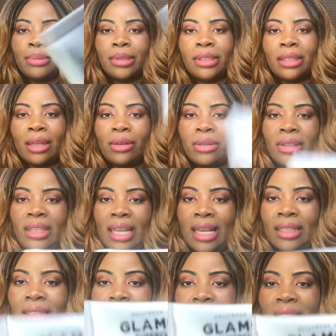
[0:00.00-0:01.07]
So
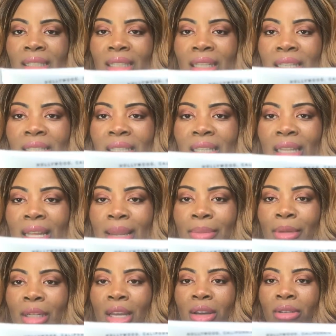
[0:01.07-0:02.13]
yes, this is
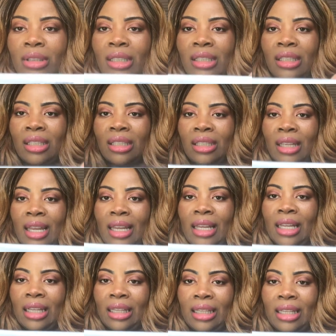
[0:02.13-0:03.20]
Glam Glow. This is a
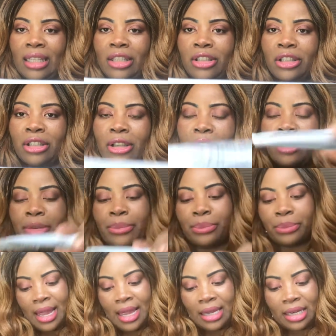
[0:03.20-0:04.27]
cleanser.
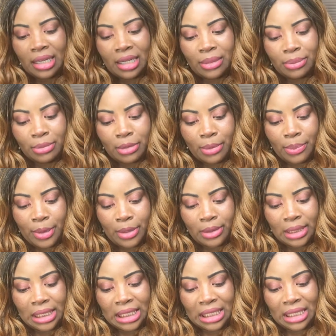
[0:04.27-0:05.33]
And it's
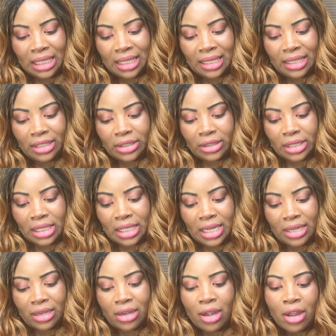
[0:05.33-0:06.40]
supposed to clean your
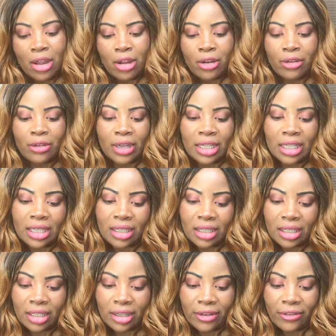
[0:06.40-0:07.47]
skin really
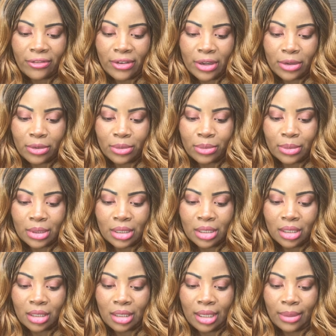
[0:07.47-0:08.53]
good and it foams.
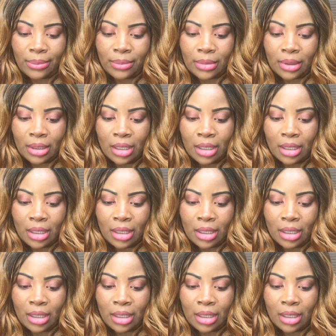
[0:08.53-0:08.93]
Yep.